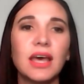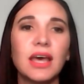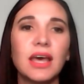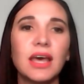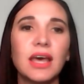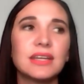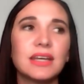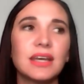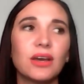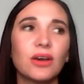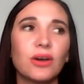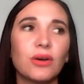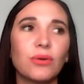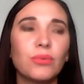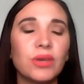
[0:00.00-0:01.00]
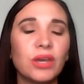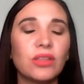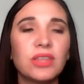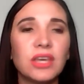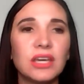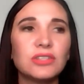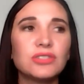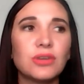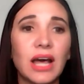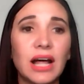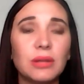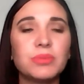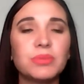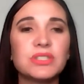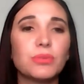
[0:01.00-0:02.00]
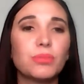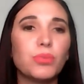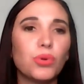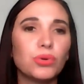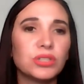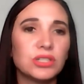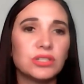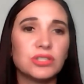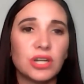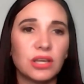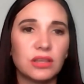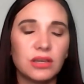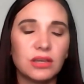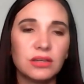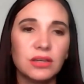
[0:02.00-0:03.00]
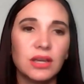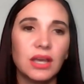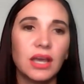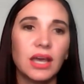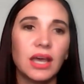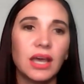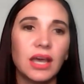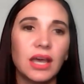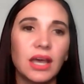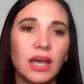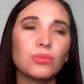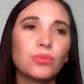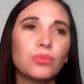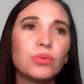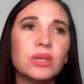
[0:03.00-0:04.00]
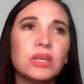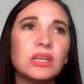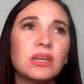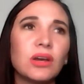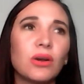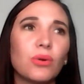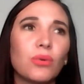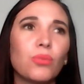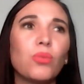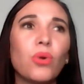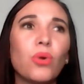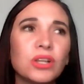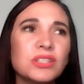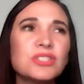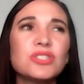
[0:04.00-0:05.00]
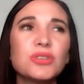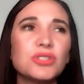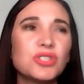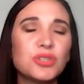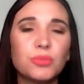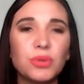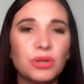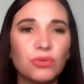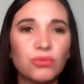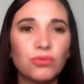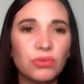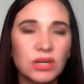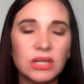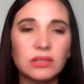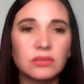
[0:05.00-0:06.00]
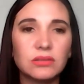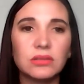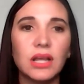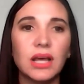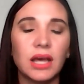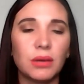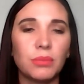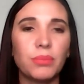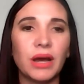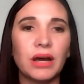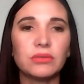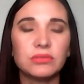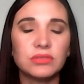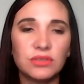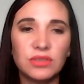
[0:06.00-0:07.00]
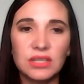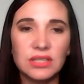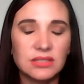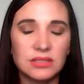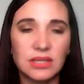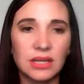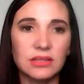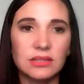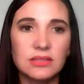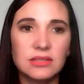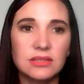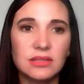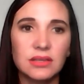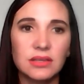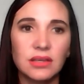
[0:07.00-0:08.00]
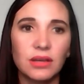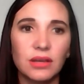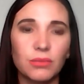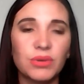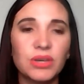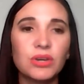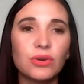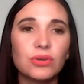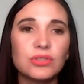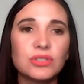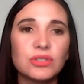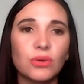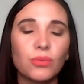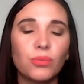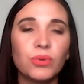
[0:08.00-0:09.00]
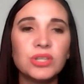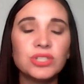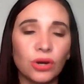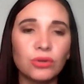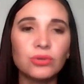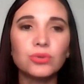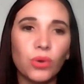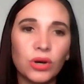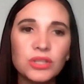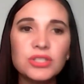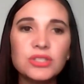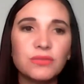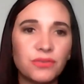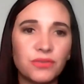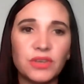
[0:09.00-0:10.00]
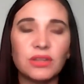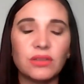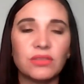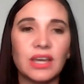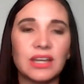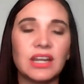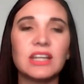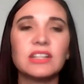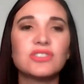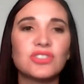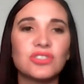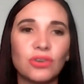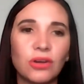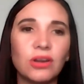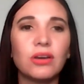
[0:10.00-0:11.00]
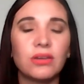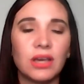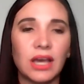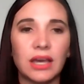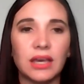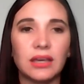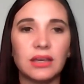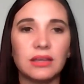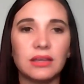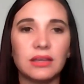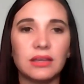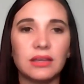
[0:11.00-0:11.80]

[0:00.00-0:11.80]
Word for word: but we are there to help and support each other. And we want to be real about these things because we don't want to feel that it's not okay